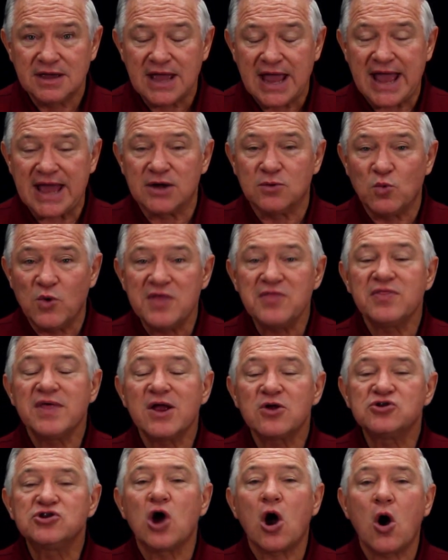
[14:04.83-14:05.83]
And when
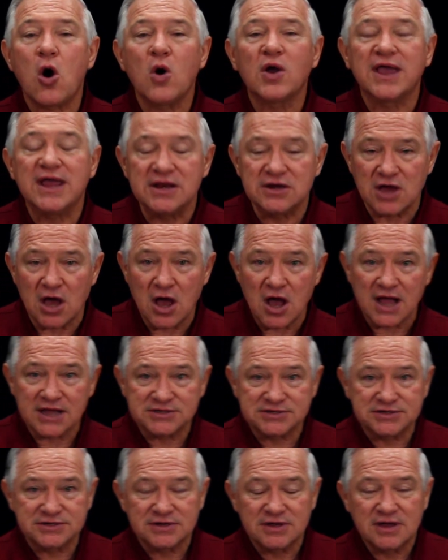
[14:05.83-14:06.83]
they're talking to
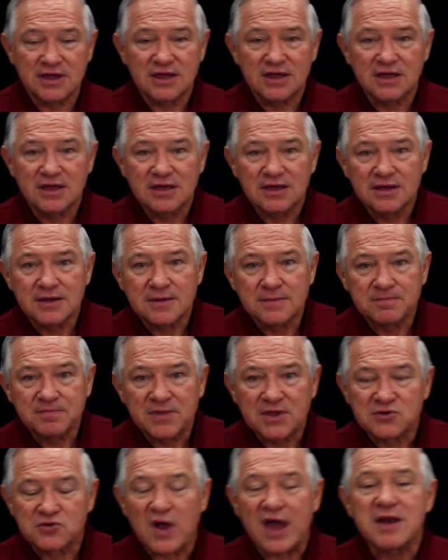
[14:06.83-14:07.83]
us,
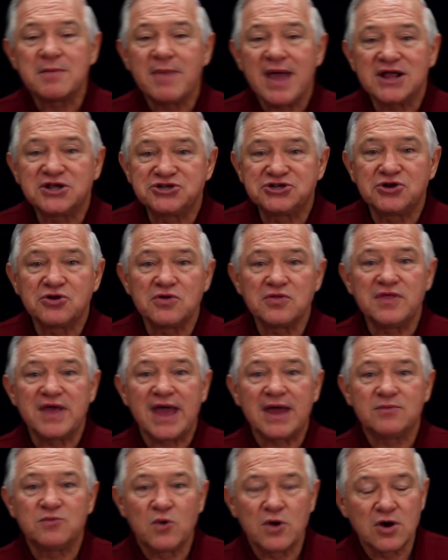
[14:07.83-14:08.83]
try to make sure
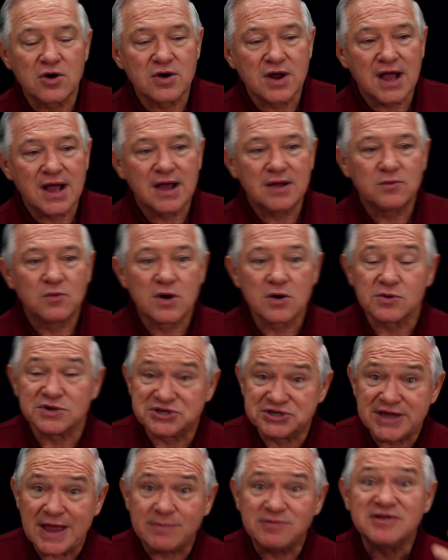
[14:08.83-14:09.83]
that we're
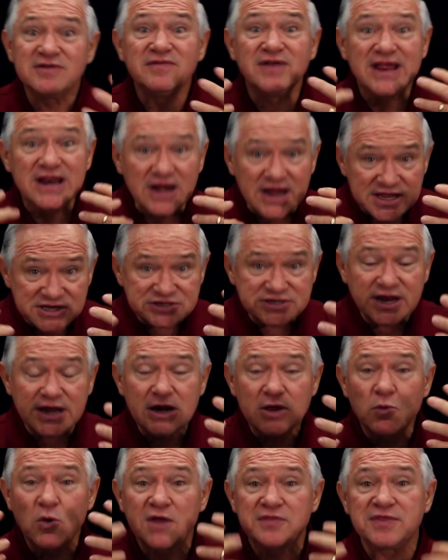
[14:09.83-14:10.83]
receptively listening
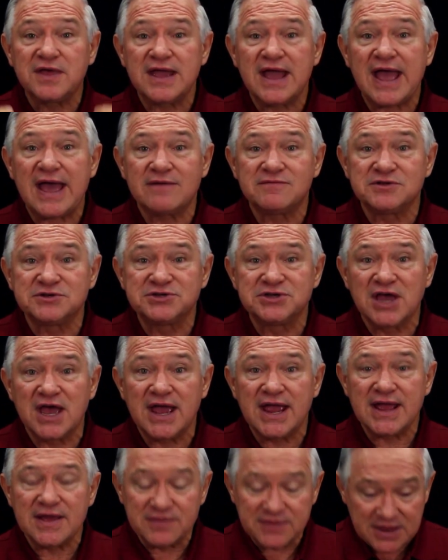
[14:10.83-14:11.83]
to what they have to
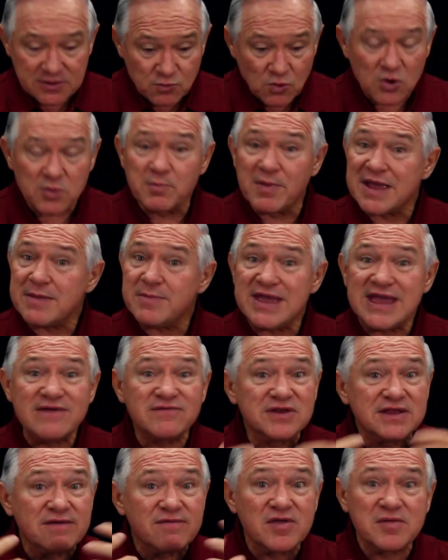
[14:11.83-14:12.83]
say, and then we're maybe
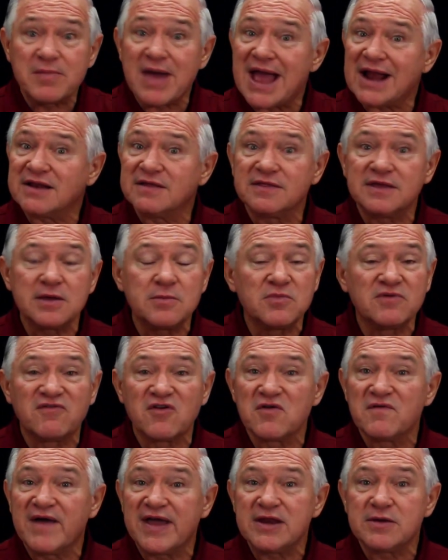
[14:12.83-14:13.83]
even giving back to them with
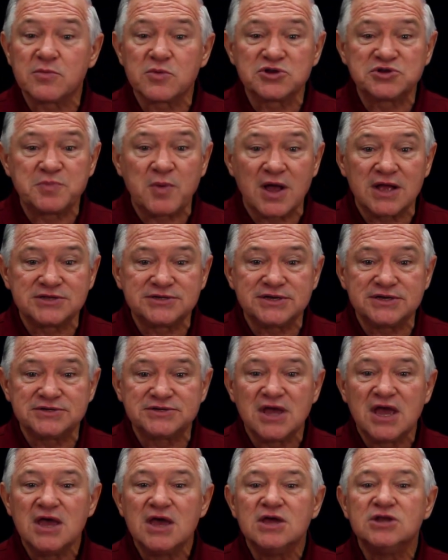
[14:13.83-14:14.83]
verbatim
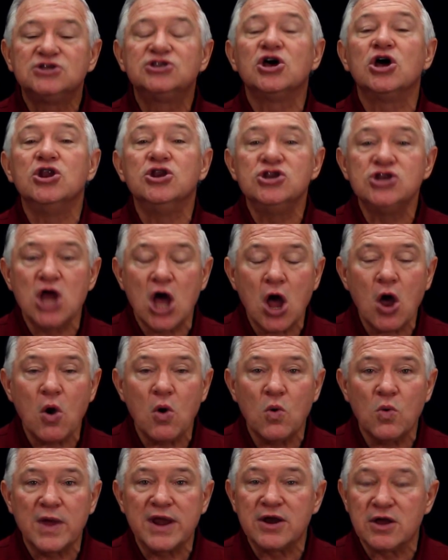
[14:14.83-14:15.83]
responses to
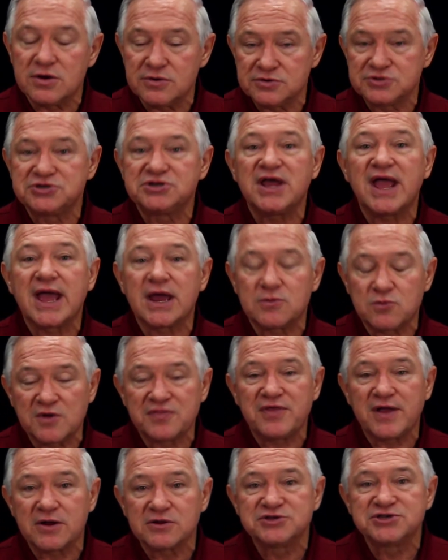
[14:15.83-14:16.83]
know and understand
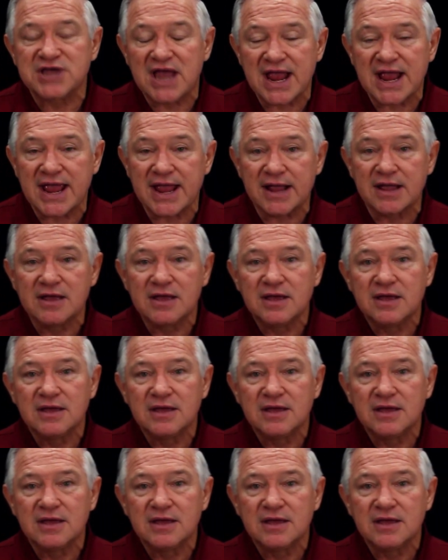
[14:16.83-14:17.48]
what they're saying.